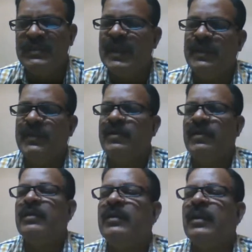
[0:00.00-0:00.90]
That's the
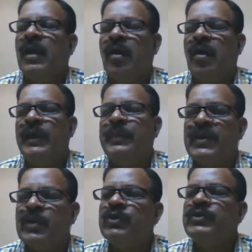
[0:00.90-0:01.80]
reason uh, we have
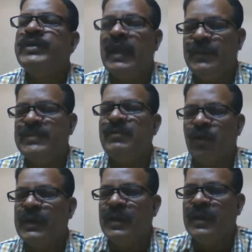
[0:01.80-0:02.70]
introduced the LPG model.